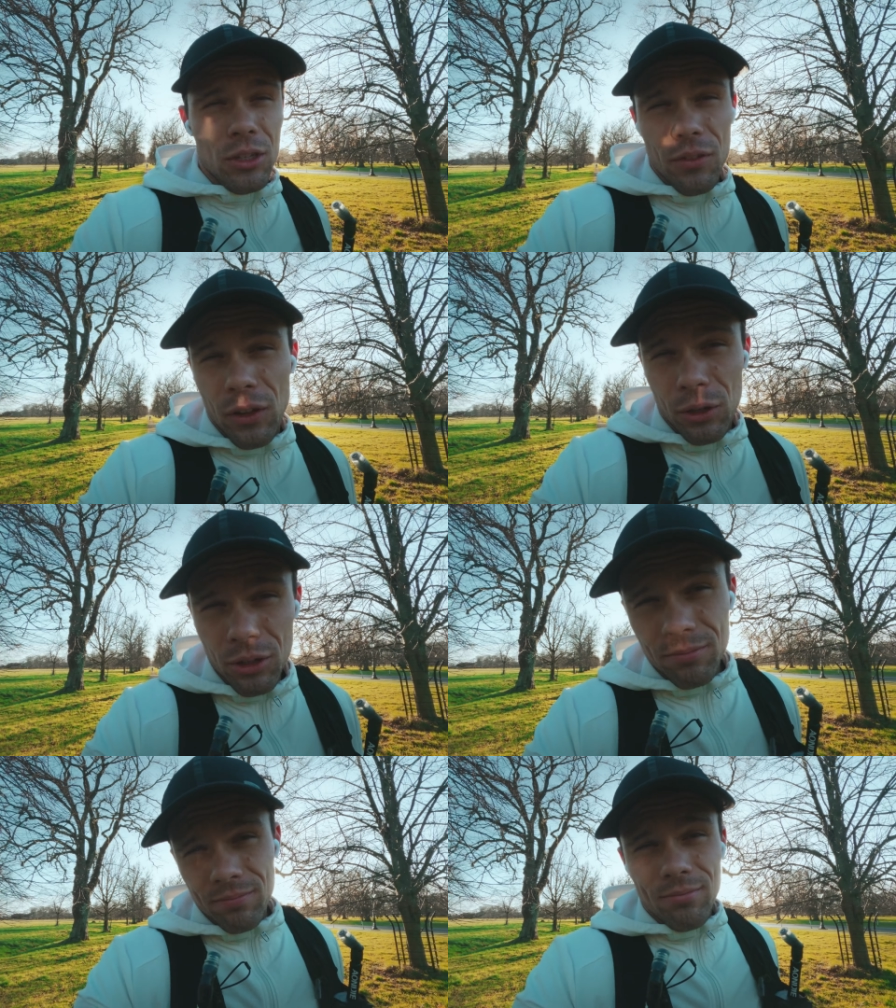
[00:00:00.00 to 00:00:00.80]
Doesn't feel
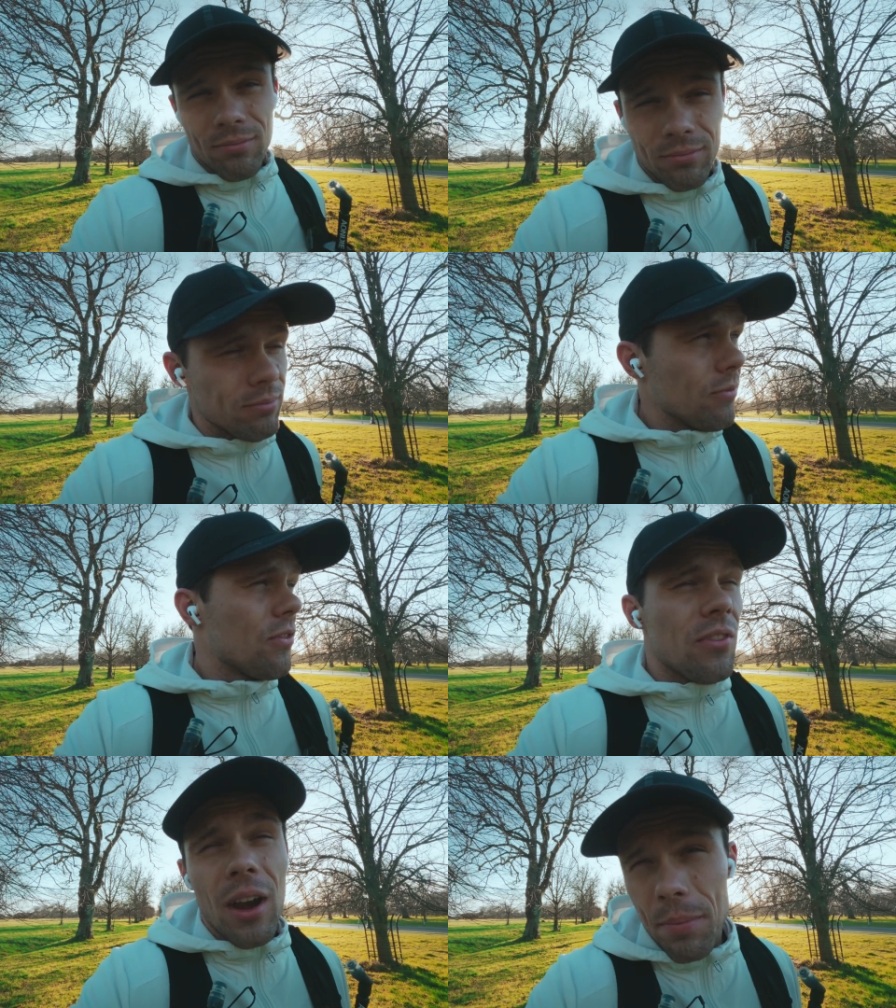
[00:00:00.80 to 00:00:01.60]
good.
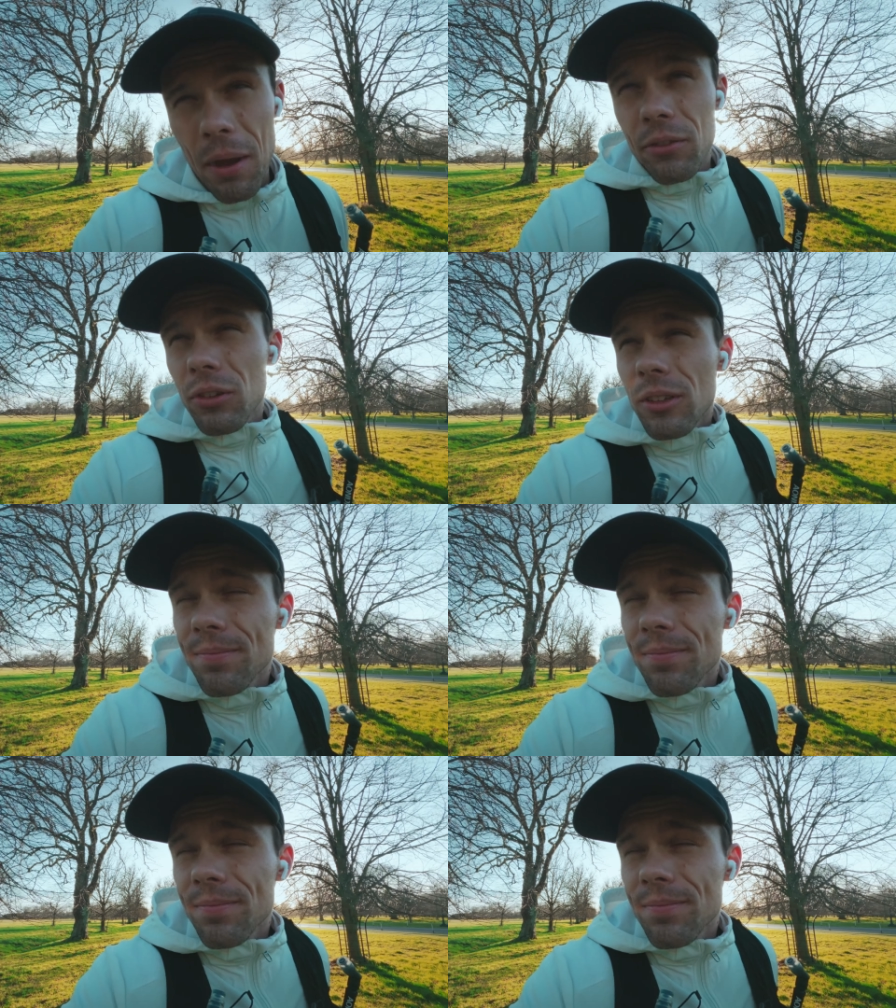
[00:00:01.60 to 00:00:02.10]
Very painful.